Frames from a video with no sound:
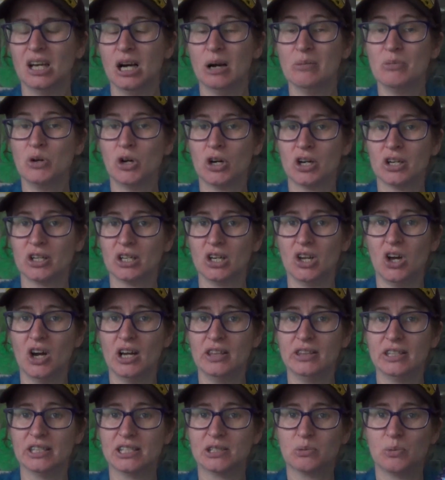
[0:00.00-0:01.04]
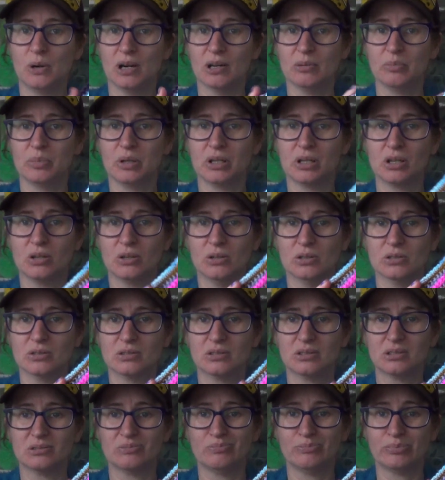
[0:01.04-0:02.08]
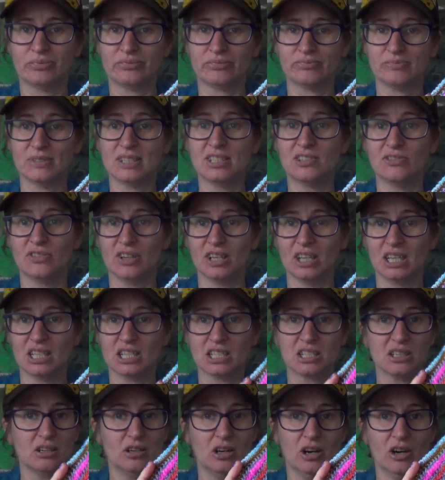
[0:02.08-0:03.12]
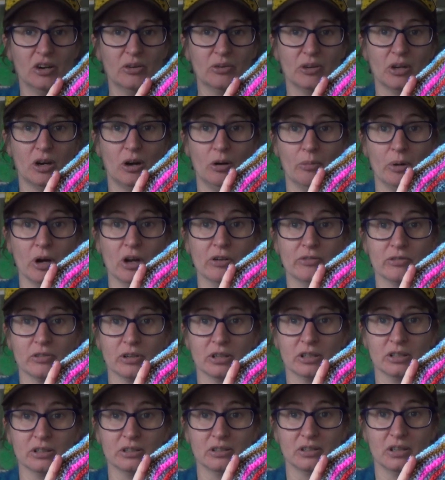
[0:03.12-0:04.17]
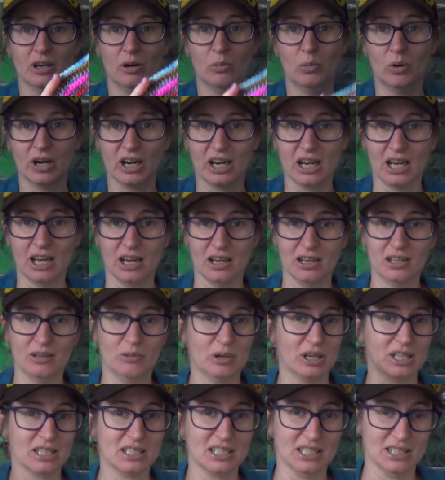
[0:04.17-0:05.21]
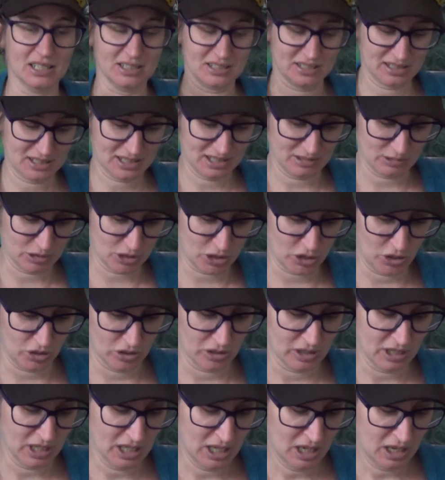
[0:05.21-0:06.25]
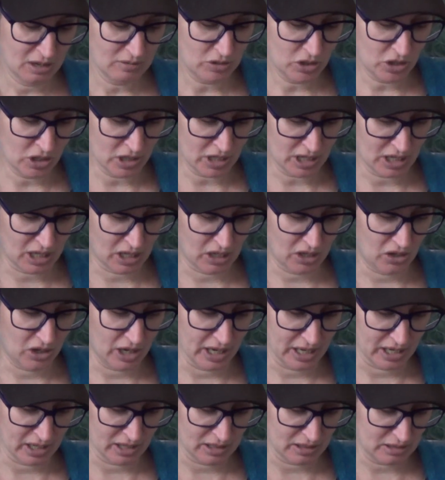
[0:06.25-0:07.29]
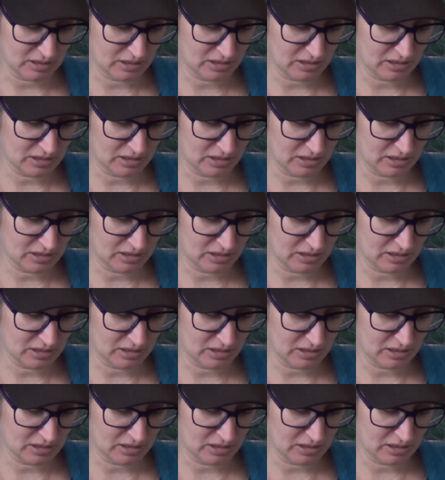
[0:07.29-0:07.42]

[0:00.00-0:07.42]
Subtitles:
I'm not going to line this one because it's finished. I'm over it. I want it out. I want it done. So it's gone. I'm not going to line it.